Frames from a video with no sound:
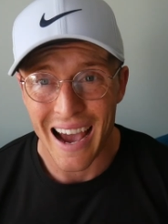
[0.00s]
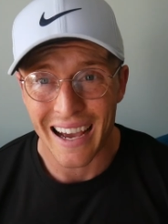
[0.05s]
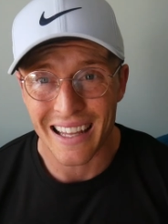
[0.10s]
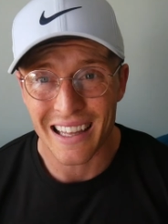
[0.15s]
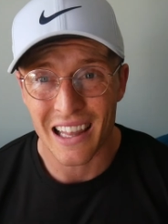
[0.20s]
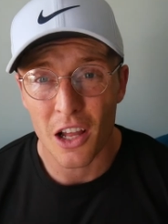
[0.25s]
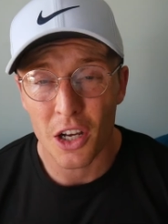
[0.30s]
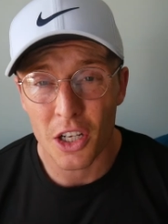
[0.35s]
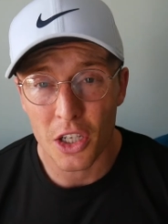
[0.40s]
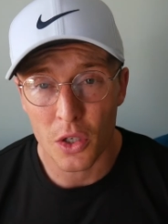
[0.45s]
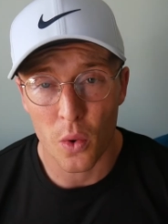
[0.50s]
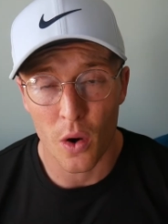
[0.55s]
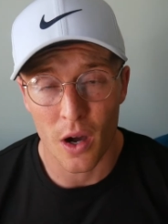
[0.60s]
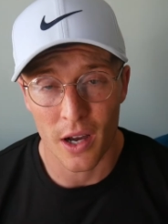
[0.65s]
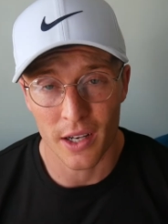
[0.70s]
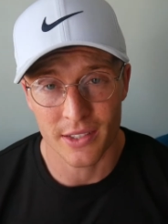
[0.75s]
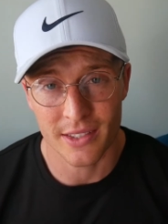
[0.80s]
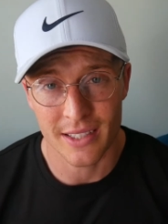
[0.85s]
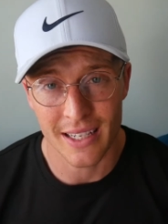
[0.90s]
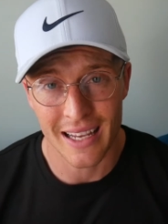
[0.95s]
And
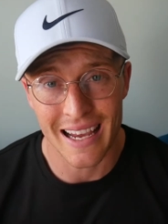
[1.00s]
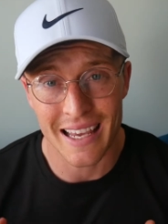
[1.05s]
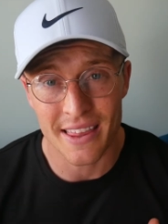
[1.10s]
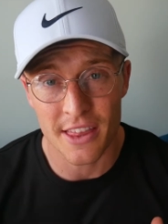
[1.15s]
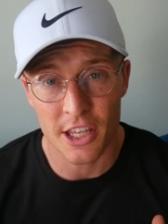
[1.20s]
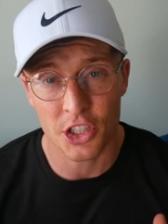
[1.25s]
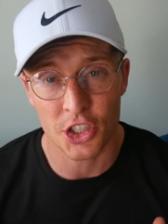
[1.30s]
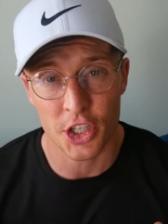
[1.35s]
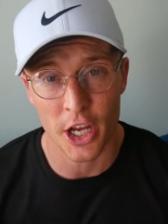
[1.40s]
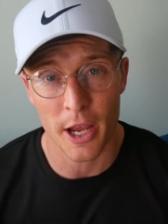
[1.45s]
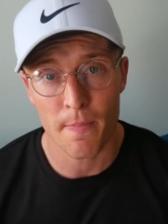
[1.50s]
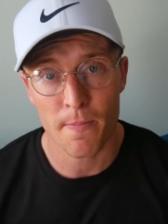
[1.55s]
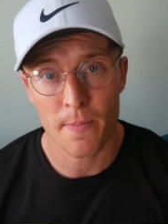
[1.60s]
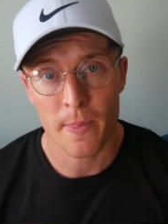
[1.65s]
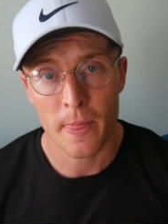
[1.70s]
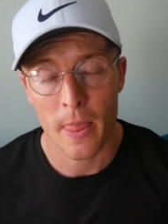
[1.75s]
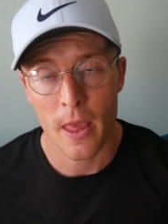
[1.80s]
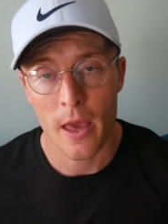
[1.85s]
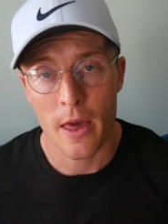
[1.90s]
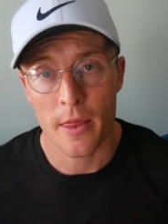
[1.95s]
likewise, in the gym,
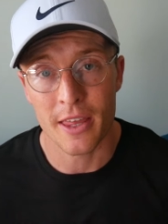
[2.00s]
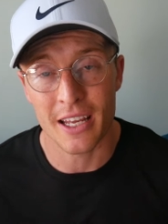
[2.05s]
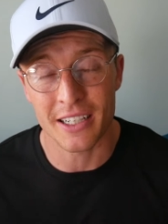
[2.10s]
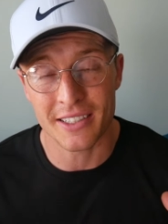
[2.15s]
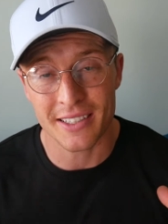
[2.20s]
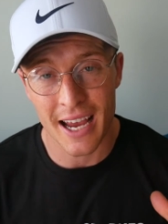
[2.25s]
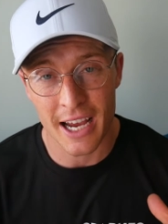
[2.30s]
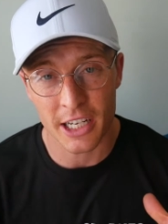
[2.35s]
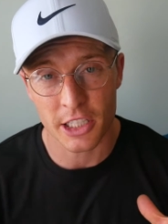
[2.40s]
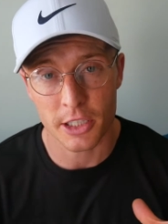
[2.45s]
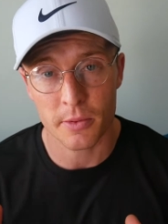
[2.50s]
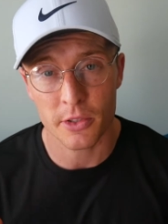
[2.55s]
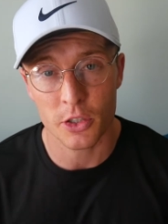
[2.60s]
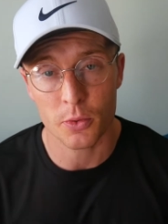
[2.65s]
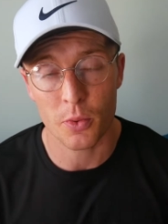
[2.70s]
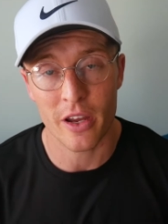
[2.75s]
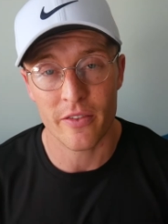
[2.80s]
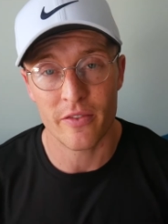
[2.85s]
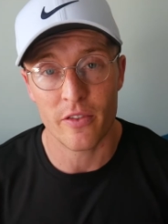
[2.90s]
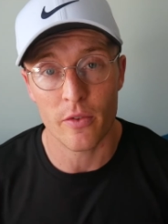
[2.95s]
the
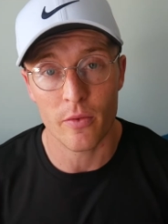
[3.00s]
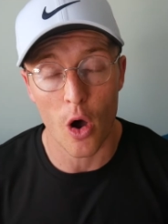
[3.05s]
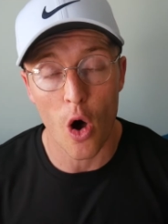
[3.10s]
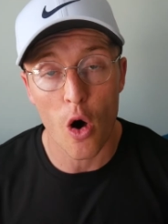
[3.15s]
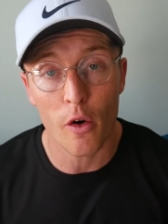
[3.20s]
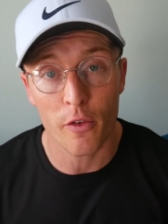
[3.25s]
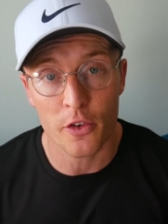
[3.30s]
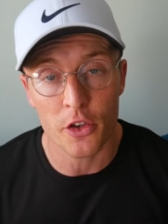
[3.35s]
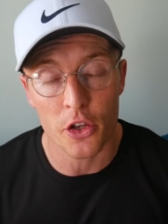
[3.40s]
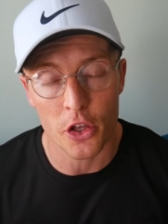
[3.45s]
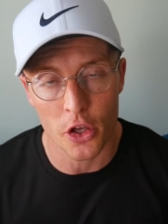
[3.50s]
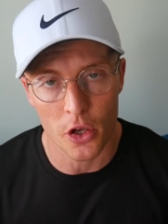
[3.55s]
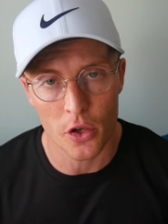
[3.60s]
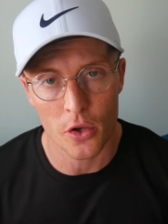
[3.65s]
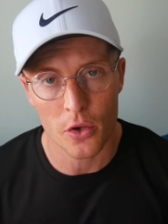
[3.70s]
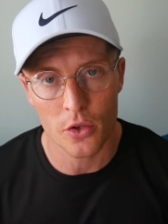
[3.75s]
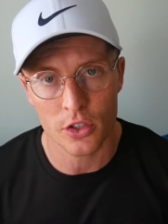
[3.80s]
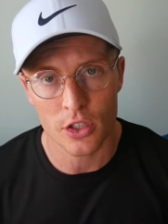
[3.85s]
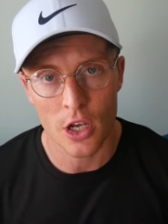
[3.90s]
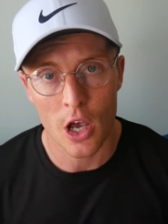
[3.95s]
attachments we often
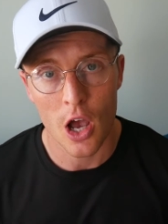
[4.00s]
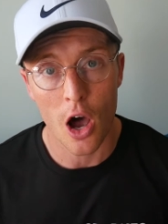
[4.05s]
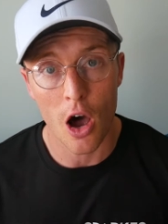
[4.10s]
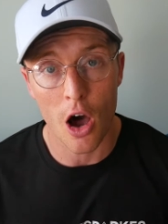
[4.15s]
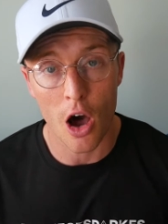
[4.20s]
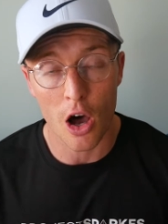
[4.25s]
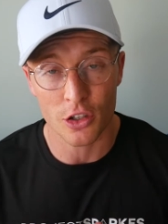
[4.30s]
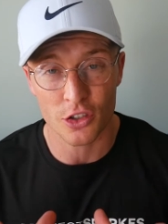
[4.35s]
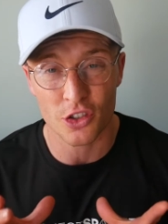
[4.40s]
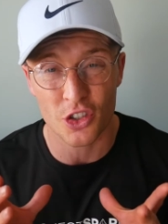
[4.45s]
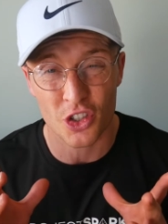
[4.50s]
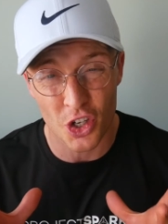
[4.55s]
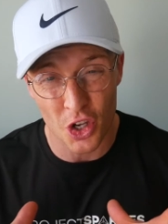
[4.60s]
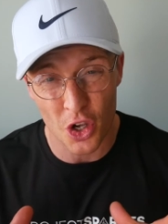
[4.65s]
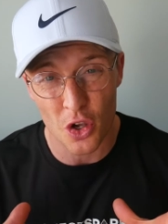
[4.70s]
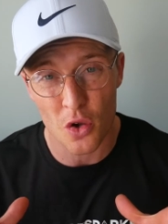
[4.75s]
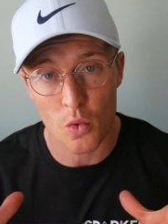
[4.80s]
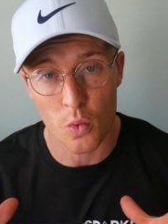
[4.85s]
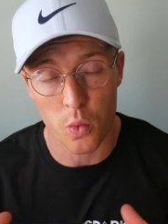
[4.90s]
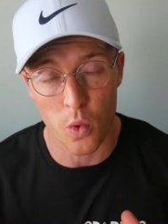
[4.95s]
use are
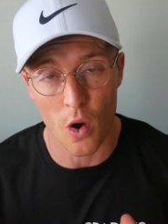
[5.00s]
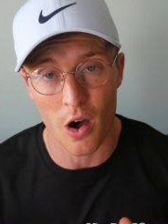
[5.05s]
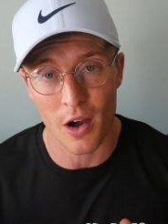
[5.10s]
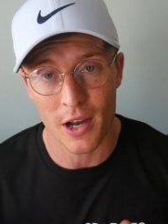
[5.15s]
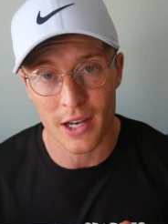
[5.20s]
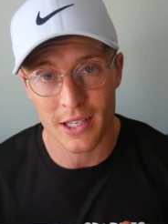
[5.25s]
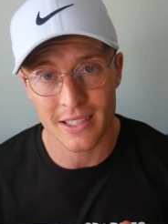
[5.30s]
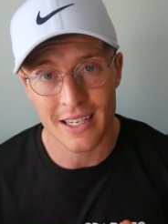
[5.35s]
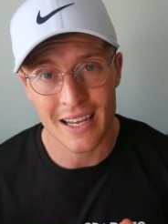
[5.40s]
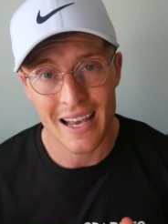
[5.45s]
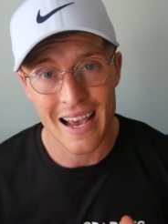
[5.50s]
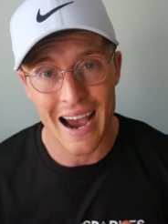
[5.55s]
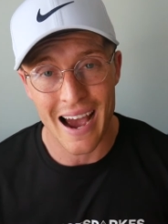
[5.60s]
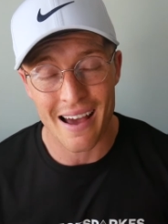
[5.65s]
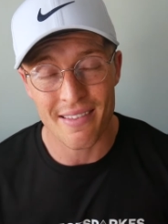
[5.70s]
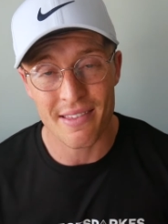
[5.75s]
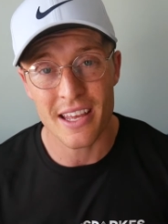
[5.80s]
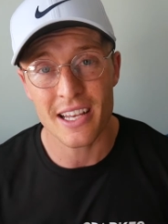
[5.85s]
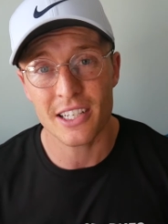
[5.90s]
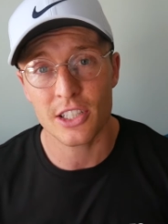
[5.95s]
too wide
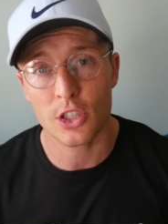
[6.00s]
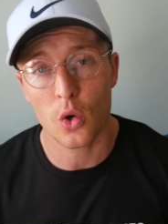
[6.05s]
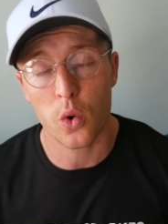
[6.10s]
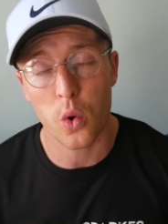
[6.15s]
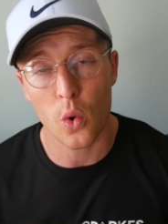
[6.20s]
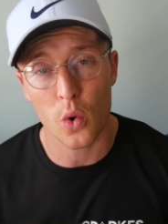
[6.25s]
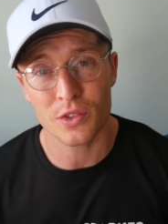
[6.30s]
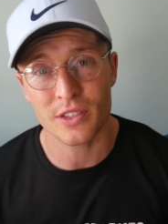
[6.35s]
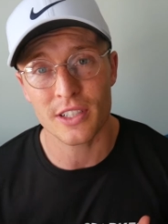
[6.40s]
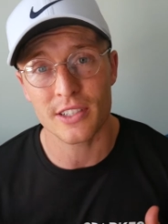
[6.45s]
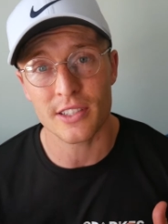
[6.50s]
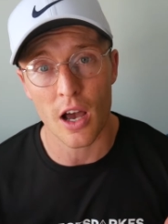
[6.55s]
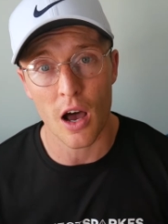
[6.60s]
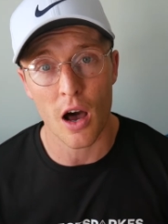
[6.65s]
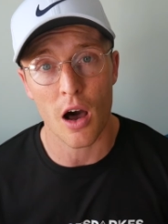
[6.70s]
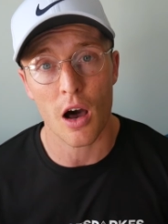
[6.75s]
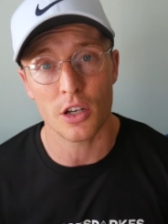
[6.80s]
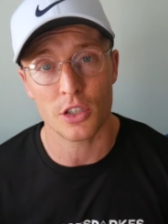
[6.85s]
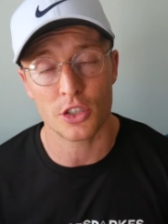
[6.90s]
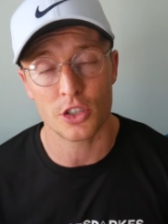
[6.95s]
and this causes
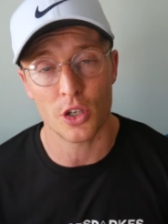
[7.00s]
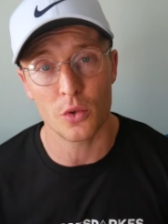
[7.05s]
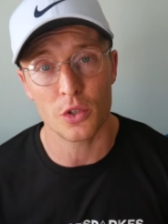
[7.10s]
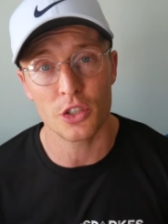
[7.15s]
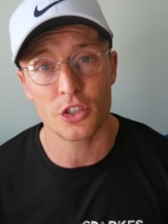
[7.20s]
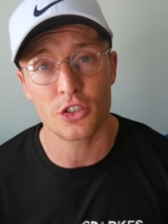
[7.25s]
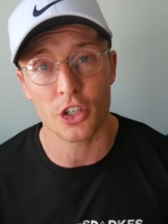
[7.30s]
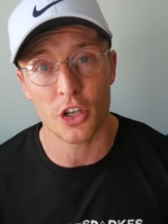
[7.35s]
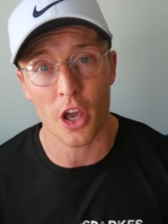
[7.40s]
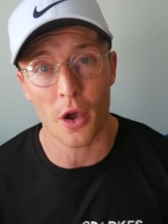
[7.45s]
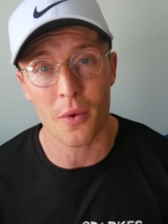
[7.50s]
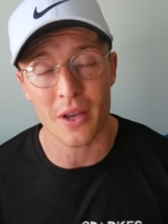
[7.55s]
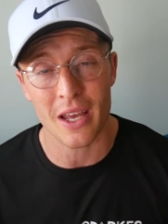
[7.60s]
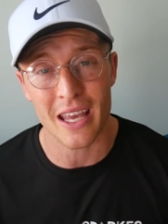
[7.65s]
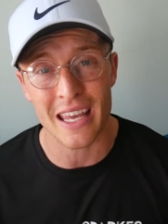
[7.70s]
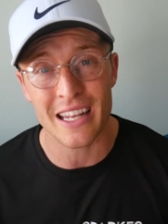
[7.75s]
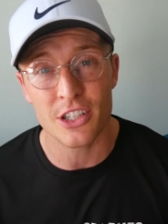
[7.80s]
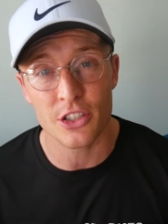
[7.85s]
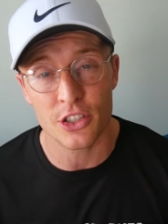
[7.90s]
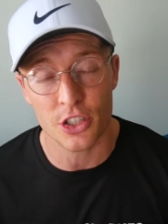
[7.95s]
our shoulders to go
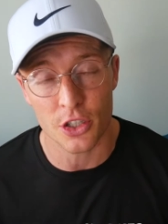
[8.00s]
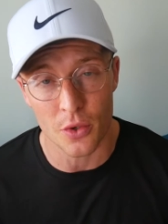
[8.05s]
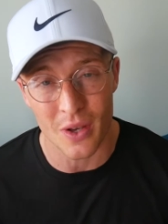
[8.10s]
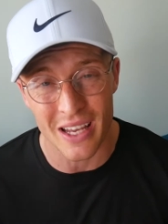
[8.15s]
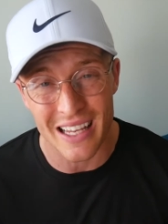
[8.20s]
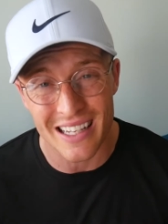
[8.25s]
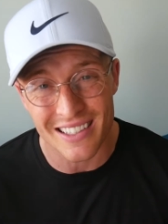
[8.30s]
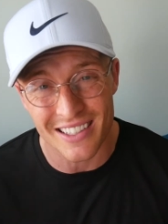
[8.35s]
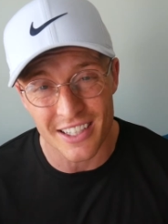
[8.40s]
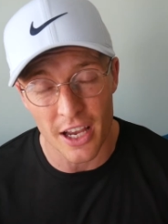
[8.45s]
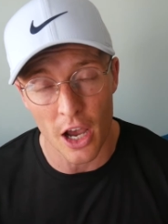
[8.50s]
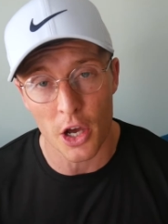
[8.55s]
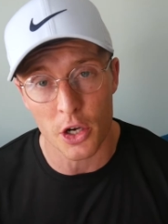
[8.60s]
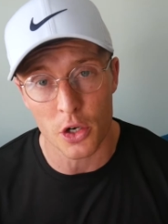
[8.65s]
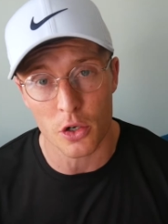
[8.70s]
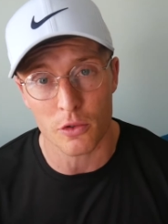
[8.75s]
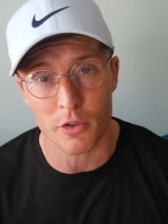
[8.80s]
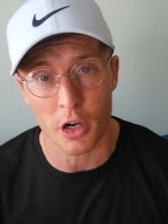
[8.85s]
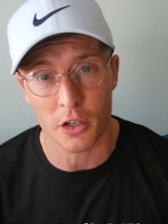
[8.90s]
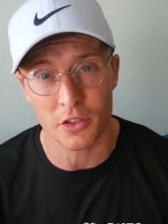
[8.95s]
into
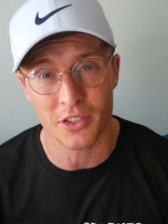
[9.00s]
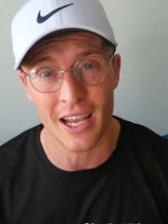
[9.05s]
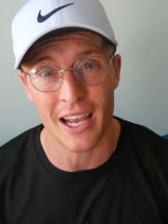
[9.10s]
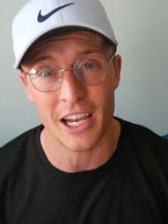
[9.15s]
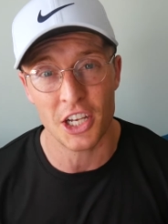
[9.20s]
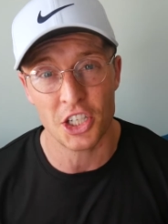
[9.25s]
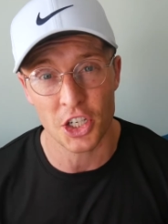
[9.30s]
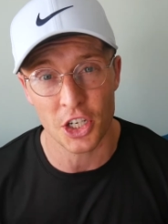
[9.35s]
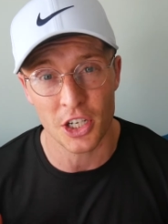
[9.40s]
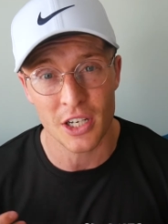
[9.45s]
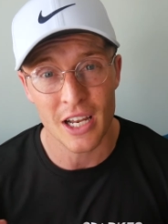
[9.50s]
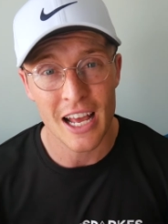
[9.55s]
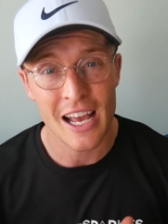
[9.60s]
internal rotation